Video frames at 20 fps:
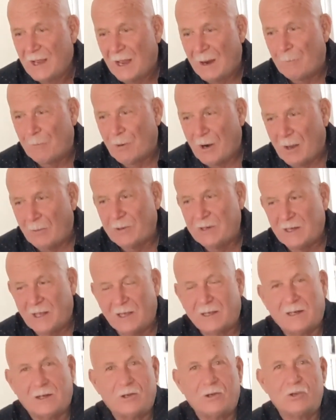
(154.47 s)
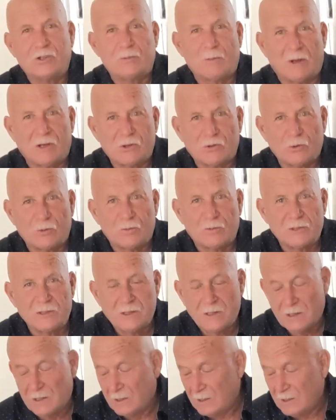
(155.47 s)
I'm probably not going to use mushrooms.